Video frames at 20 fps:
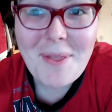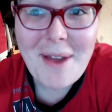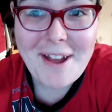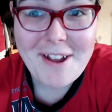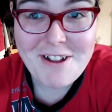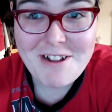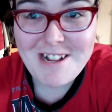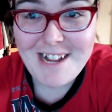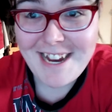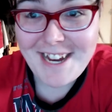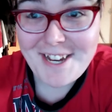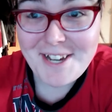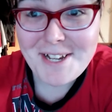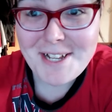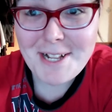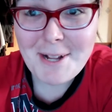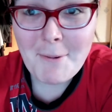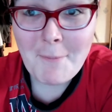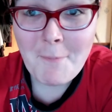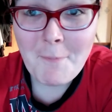that
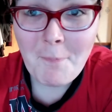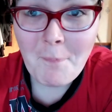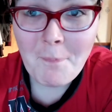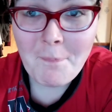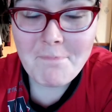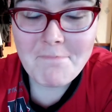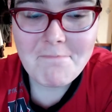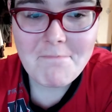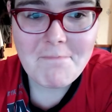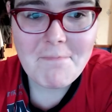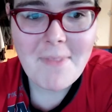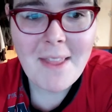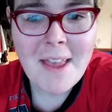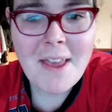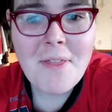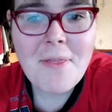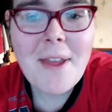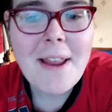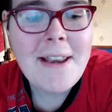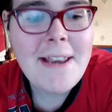change.
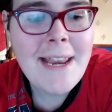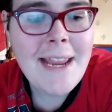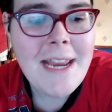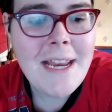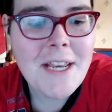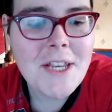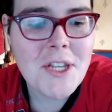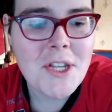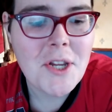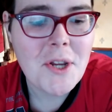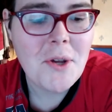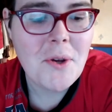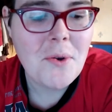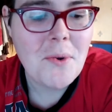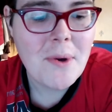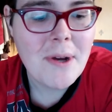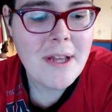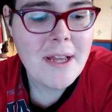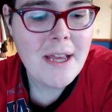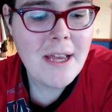They need
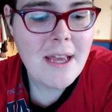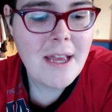to